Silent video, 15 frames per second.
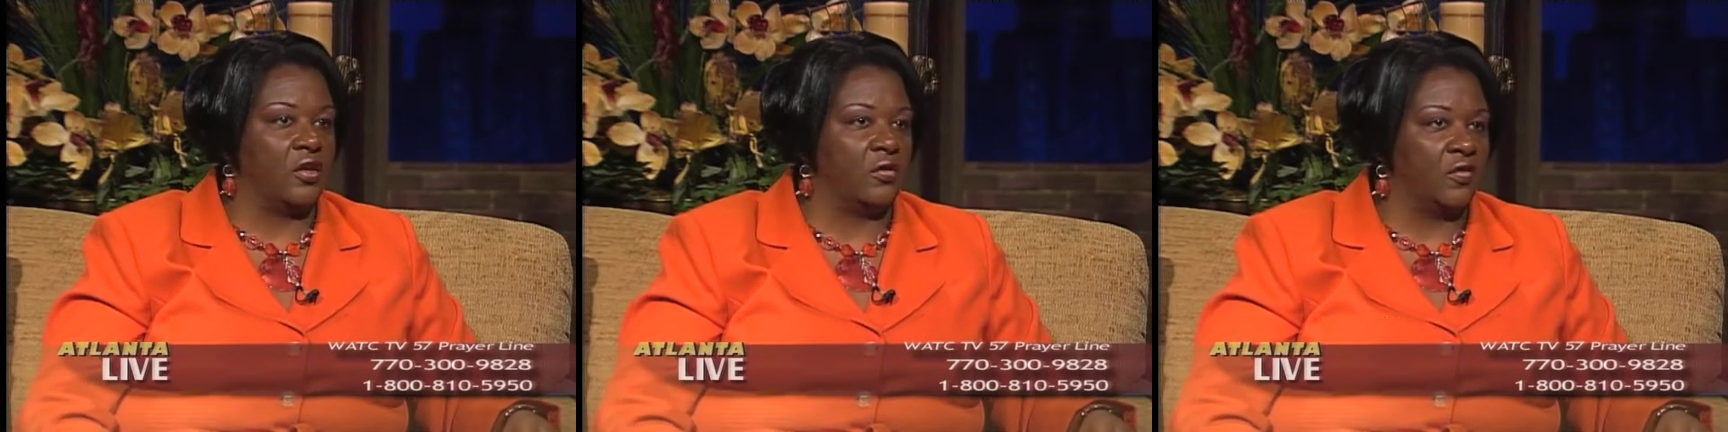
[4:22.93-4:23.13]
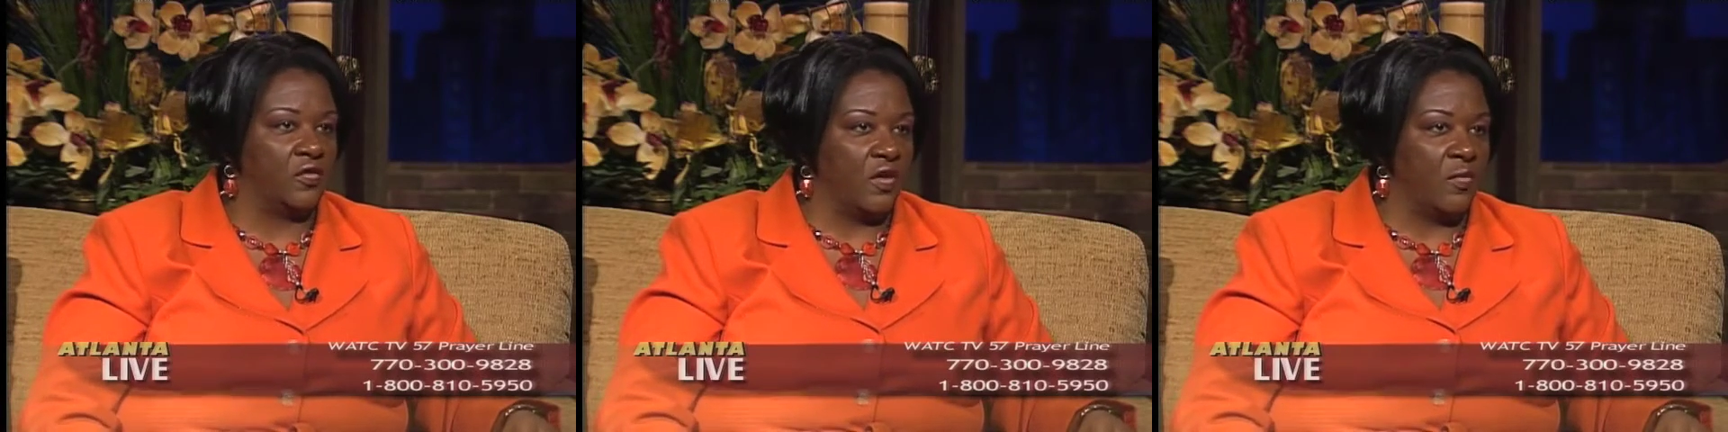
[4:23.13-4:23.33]

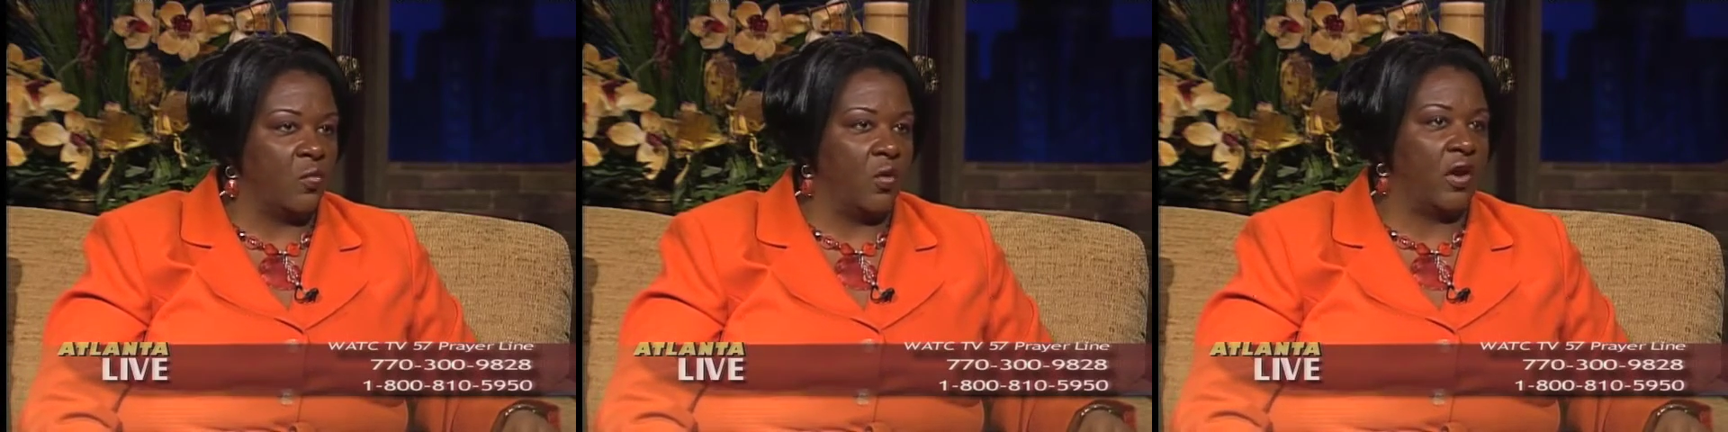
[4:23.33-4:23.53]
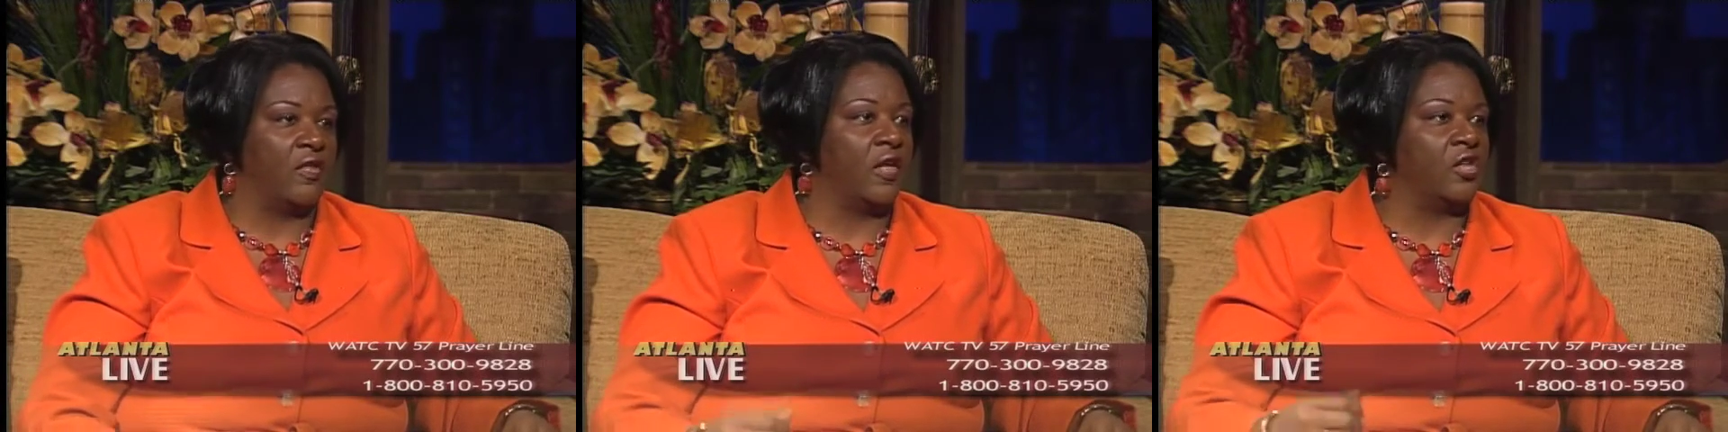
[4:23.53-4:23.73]
you
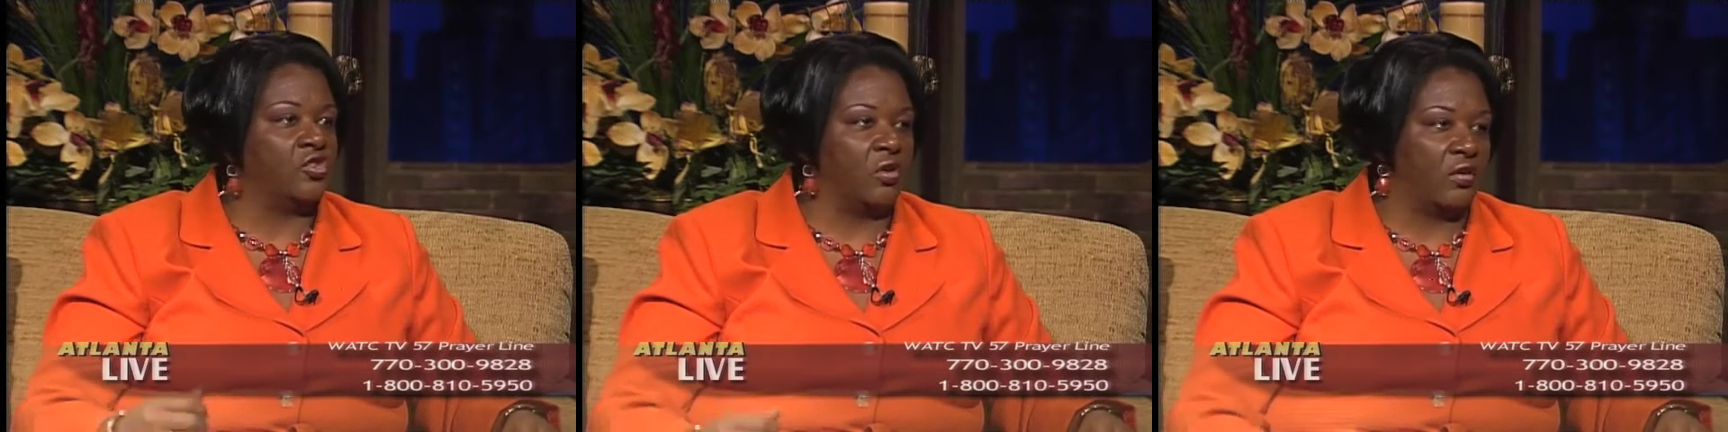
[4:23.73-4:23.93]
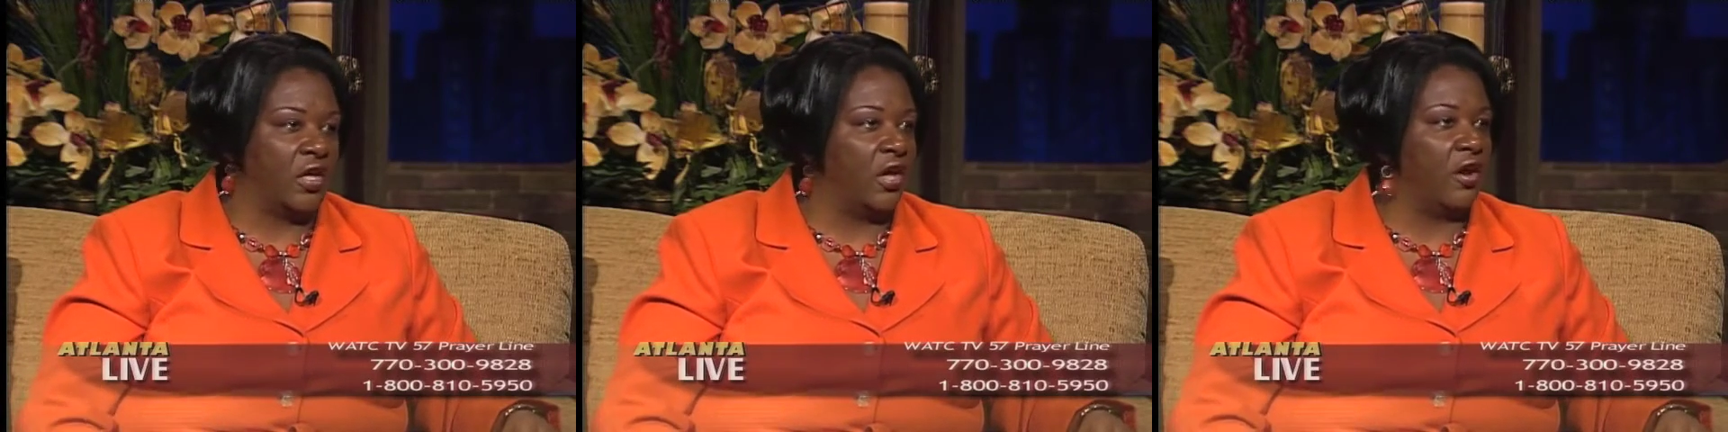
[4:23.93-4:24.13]
somewhere that
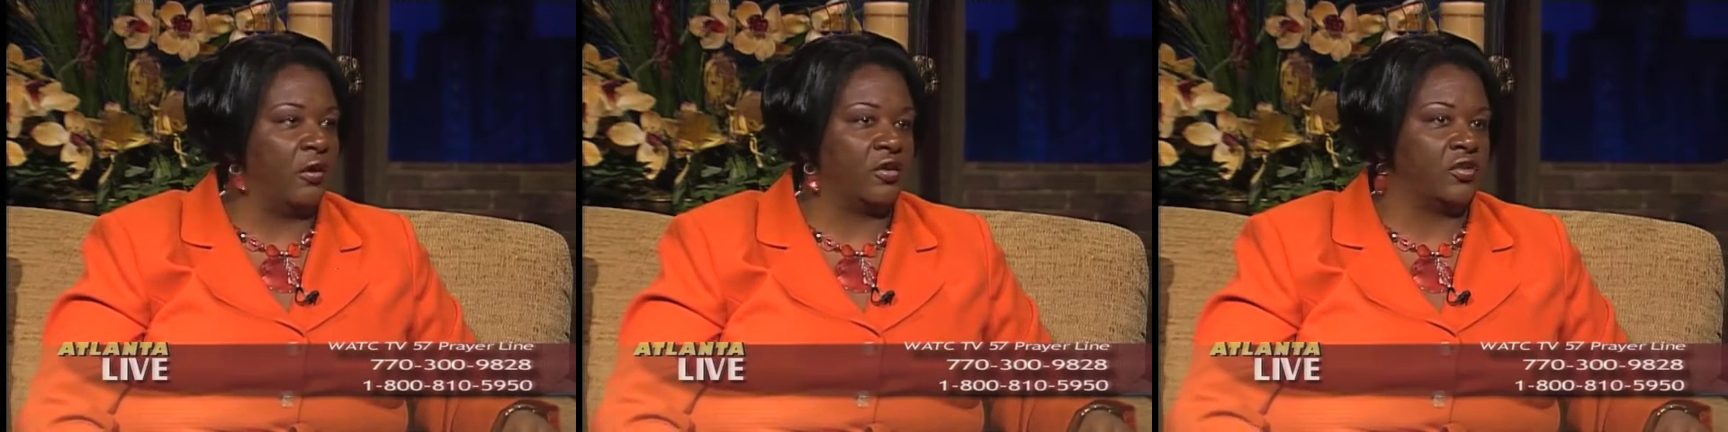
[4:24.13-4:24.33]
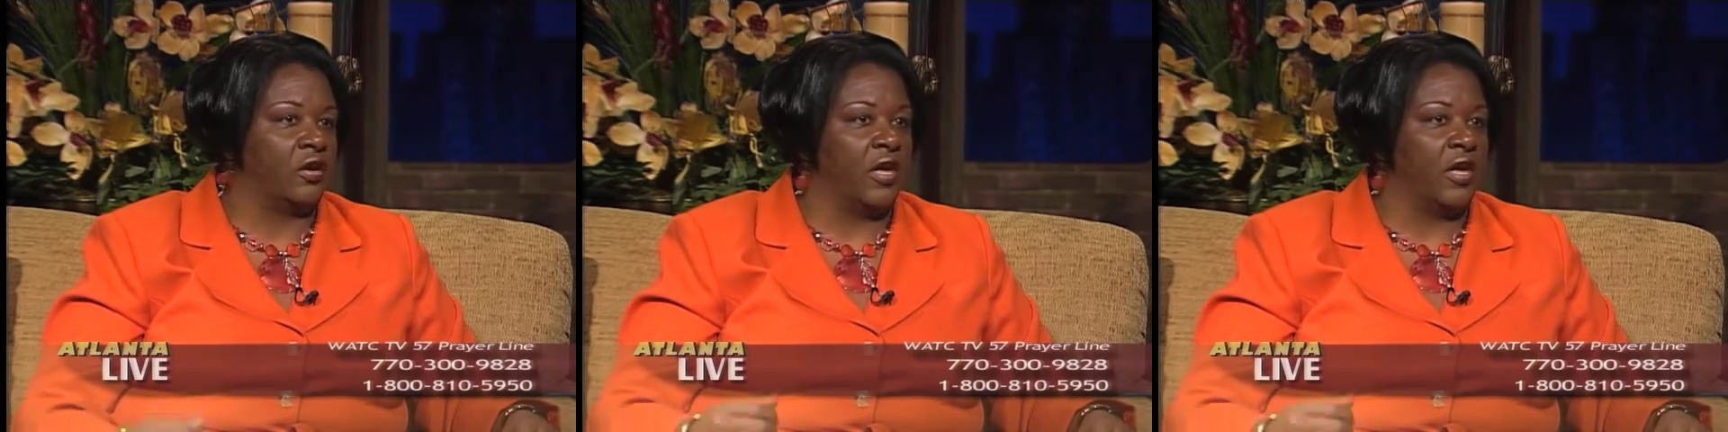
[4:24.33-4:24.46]
your character